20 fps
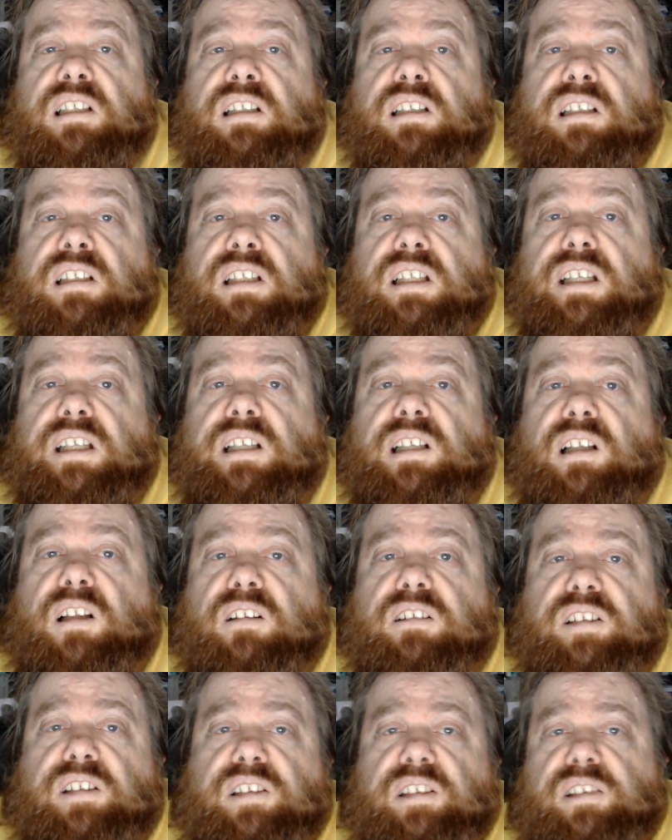And I like
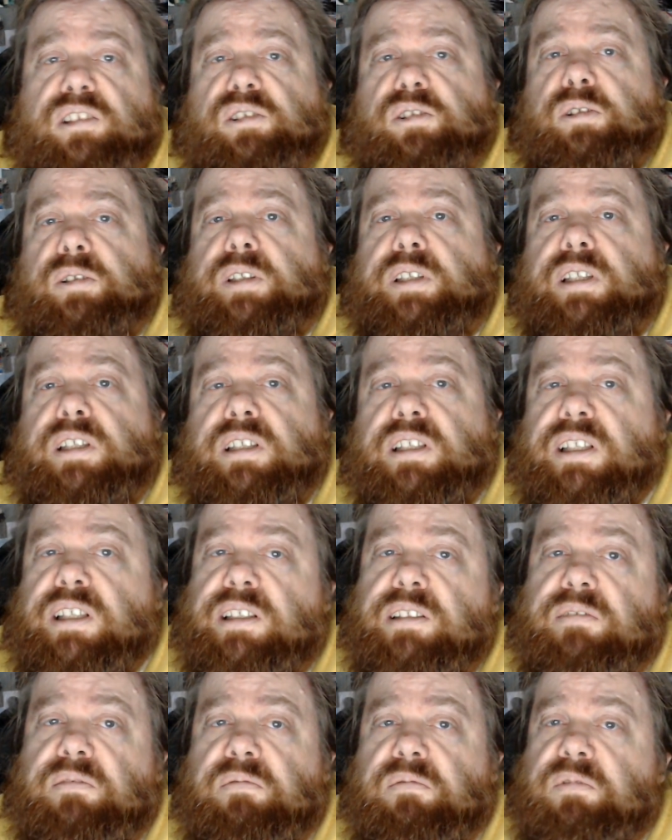the story
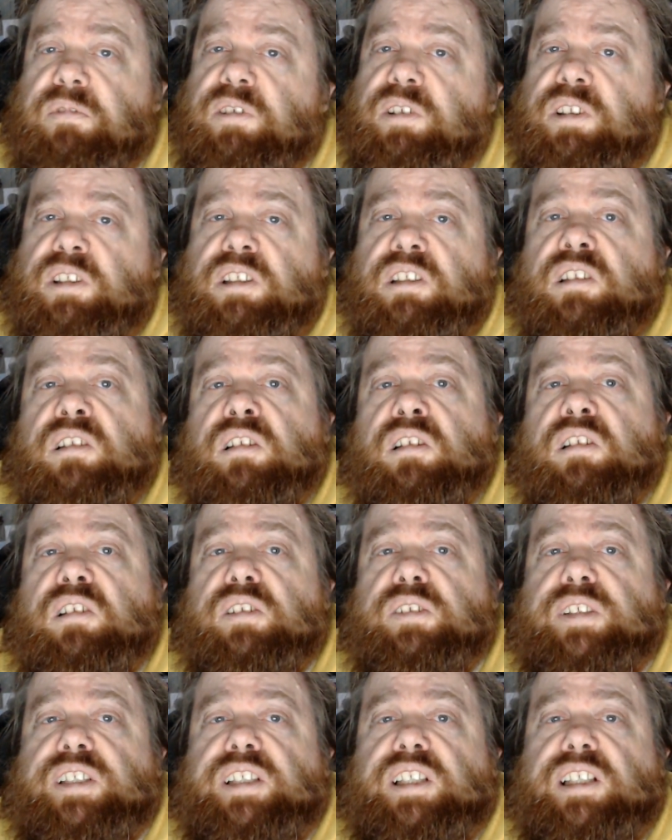and
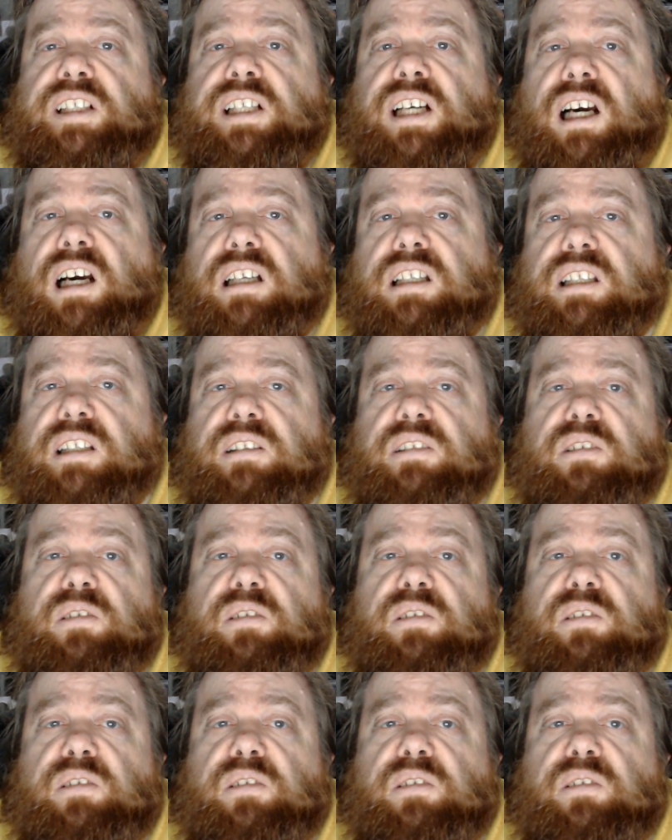those the cast